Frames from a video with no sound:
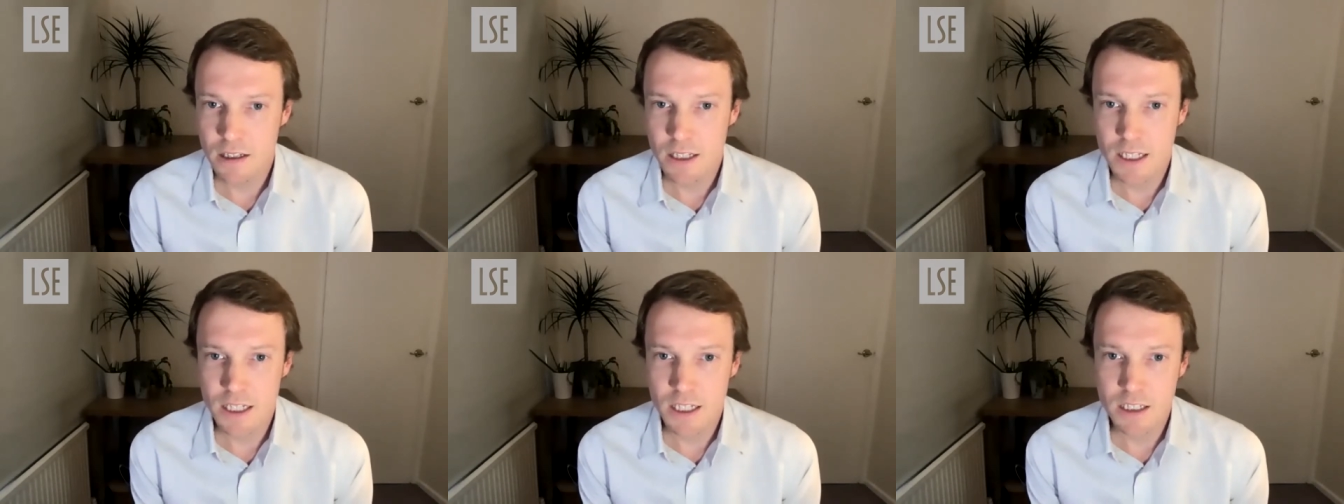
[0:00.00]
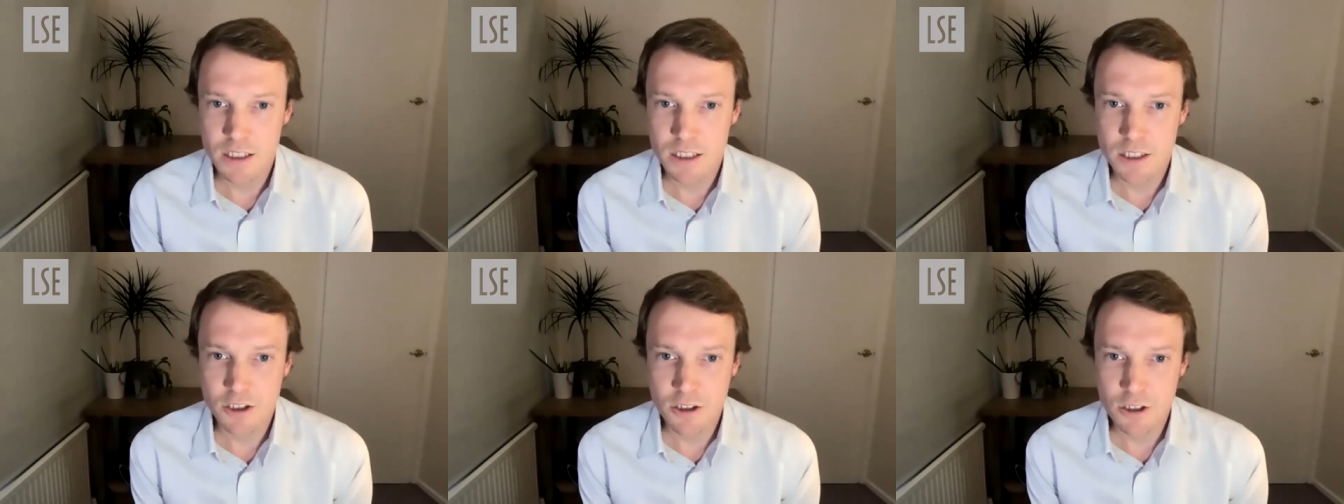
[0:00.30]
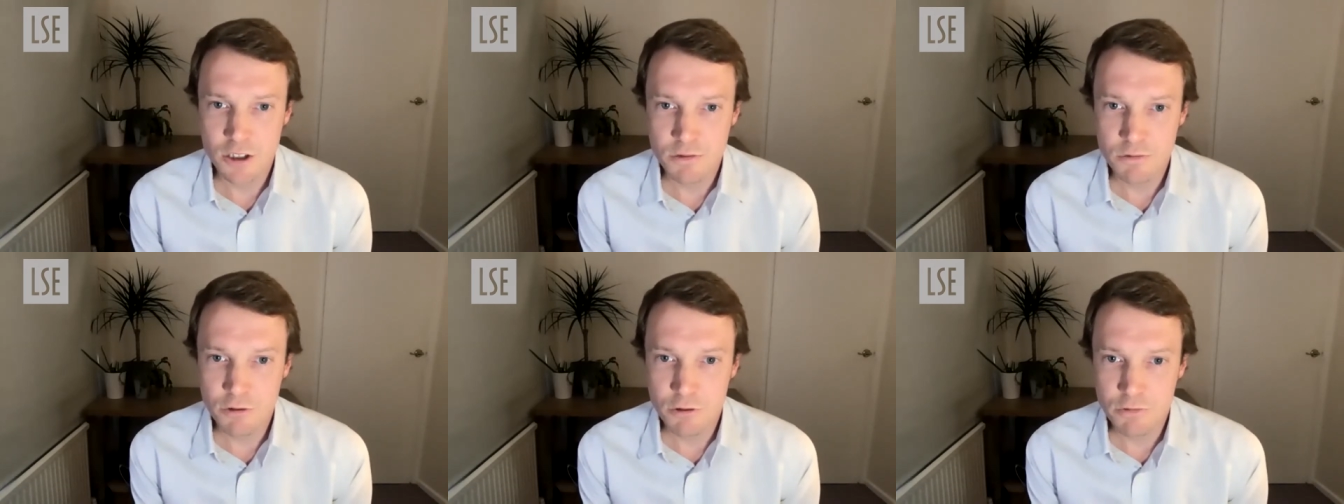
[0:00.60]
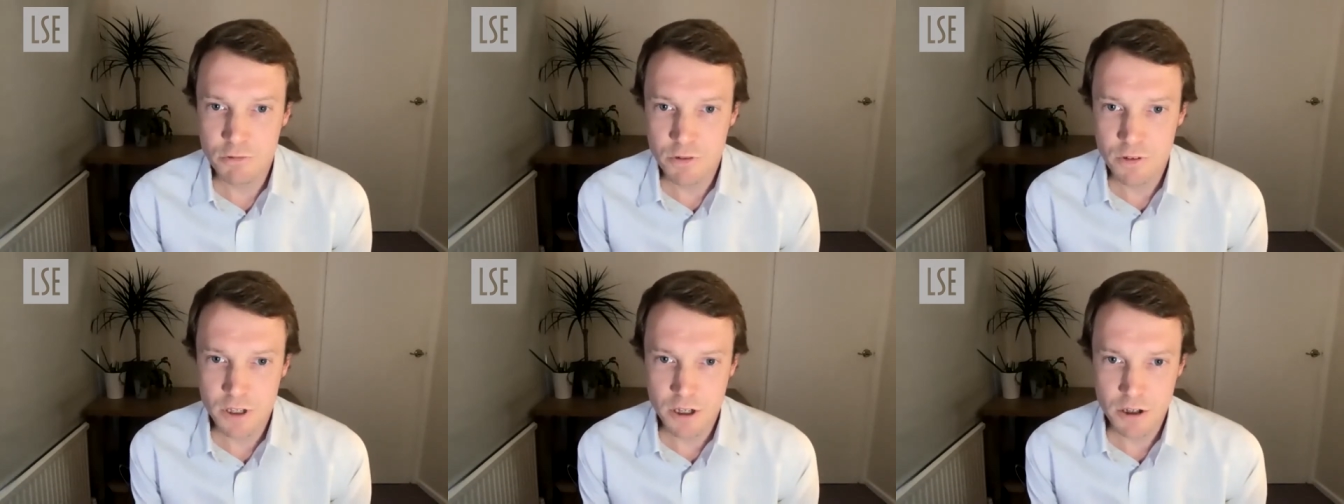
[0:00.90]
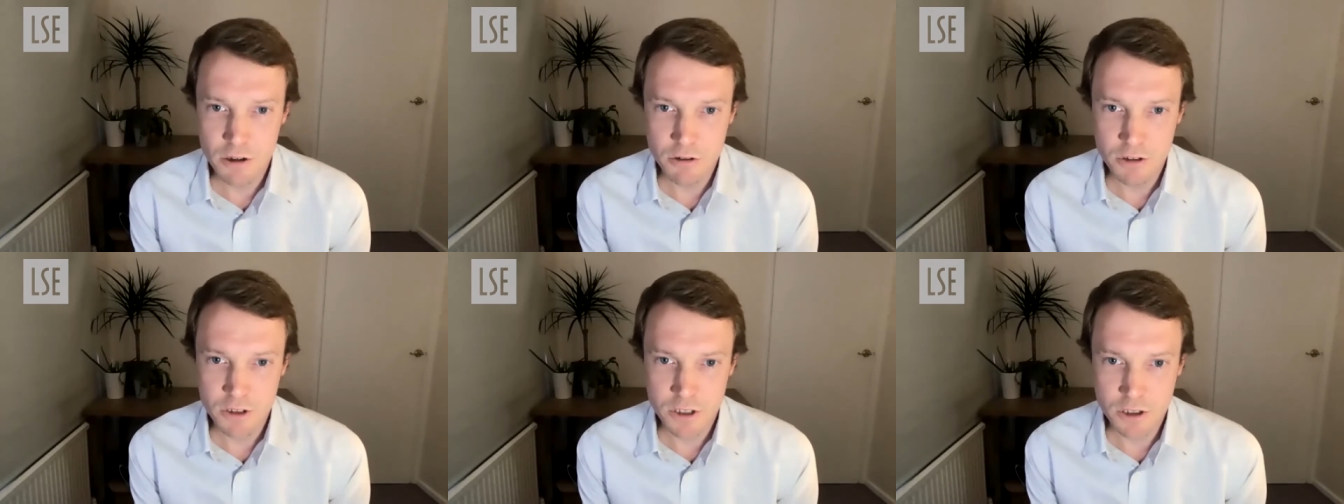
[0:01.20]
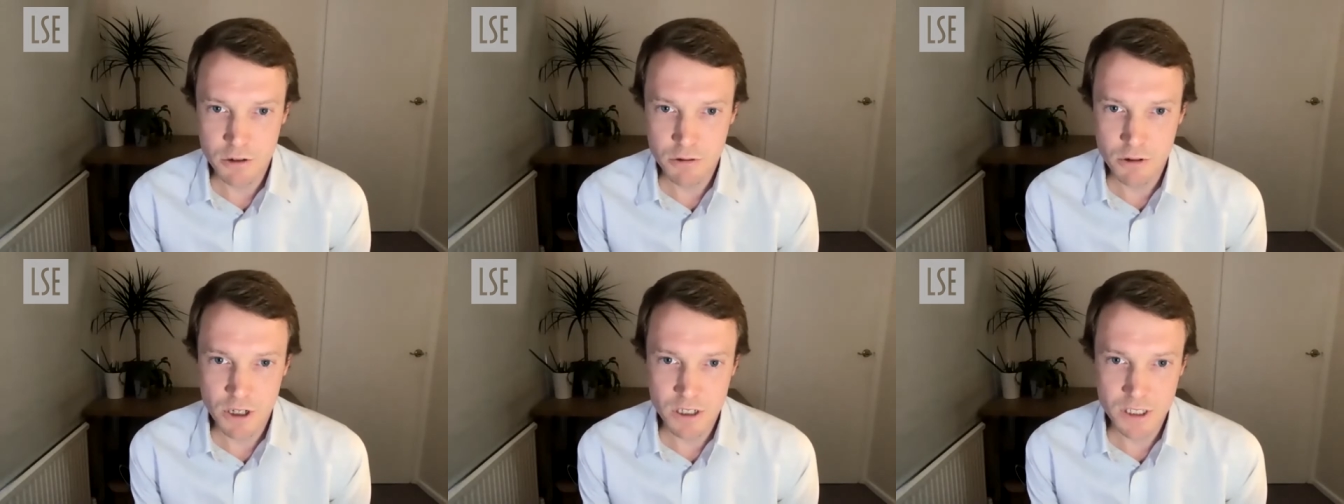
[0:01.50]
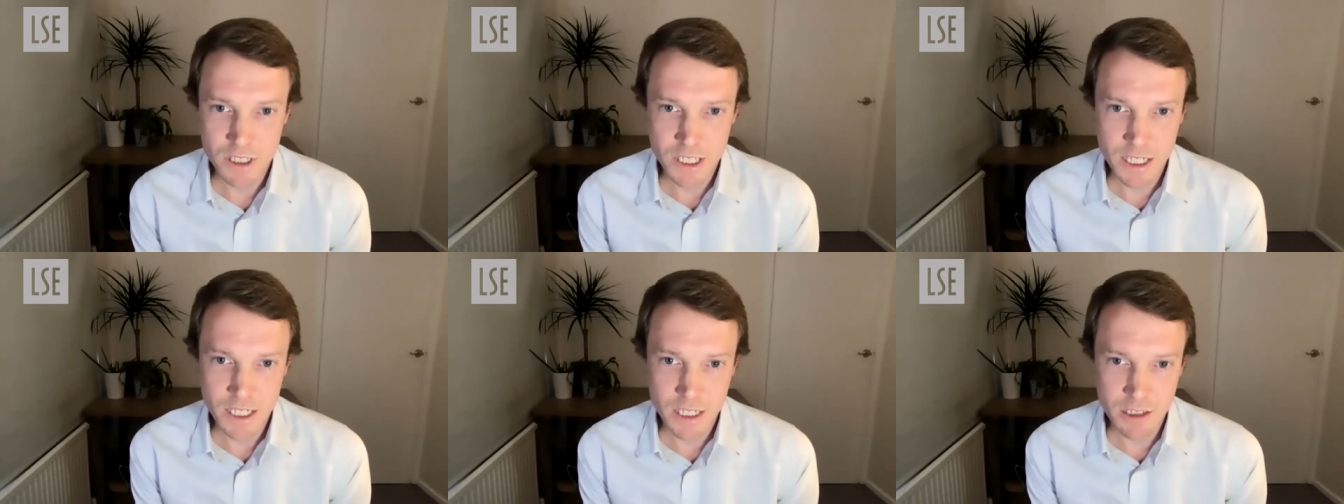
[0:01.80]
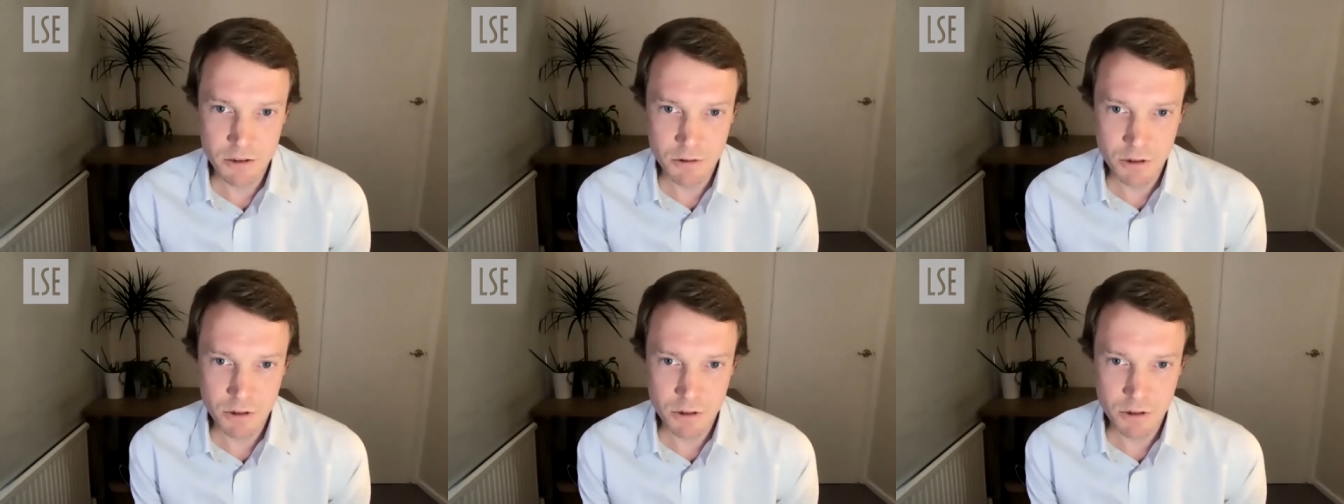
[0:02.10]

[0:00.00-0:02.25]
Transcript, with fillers: is useful for those who are seeking to